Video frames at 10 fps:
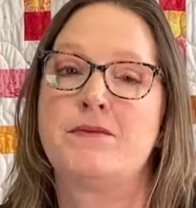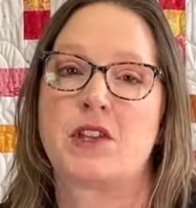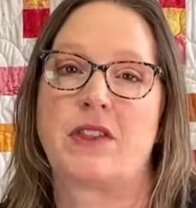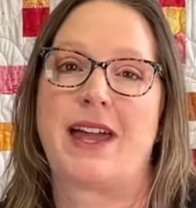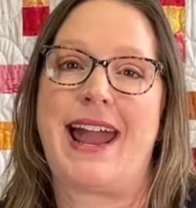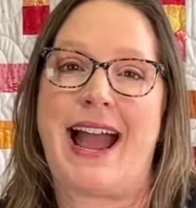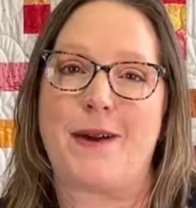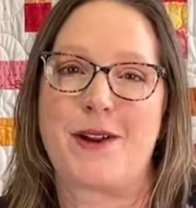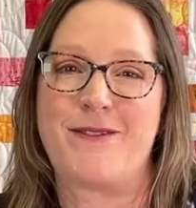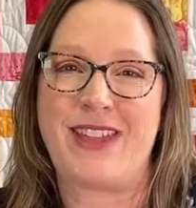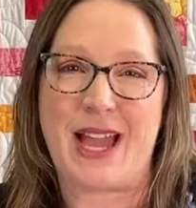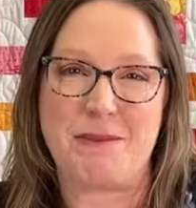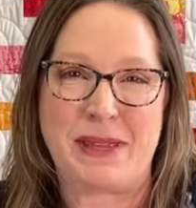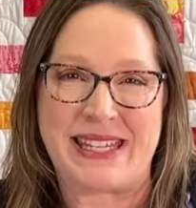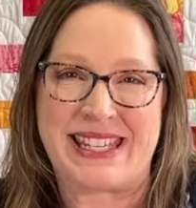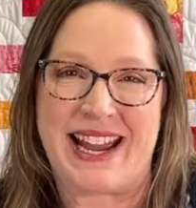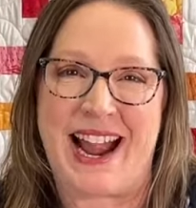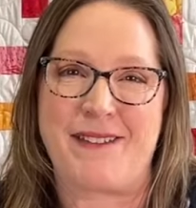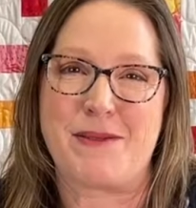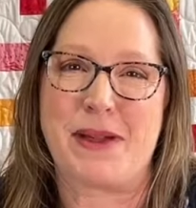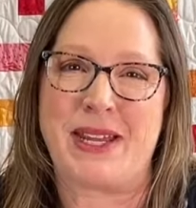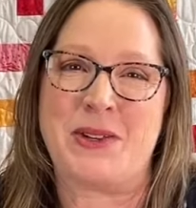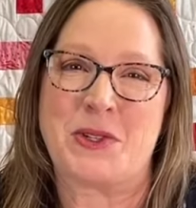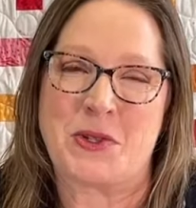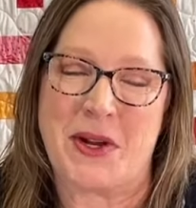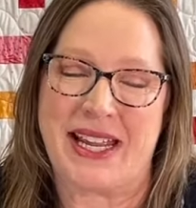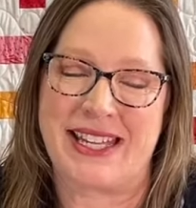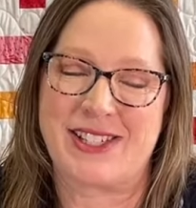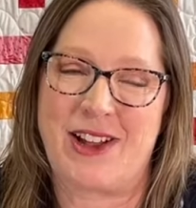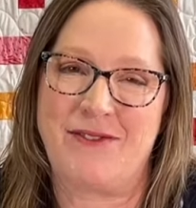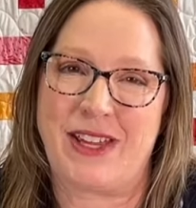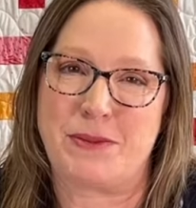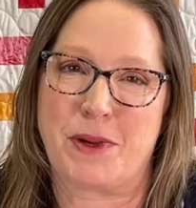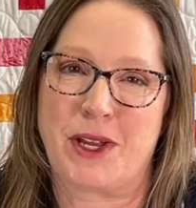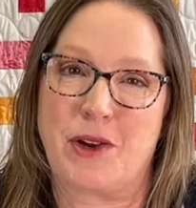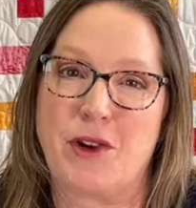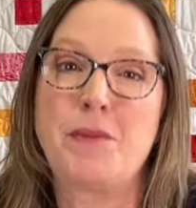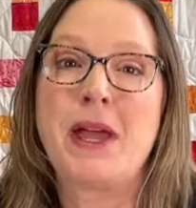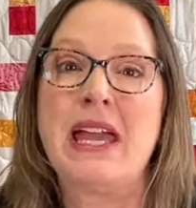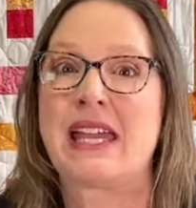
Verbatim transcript: so that our V I Ps there, everybody who's joining us on Facebook in our group,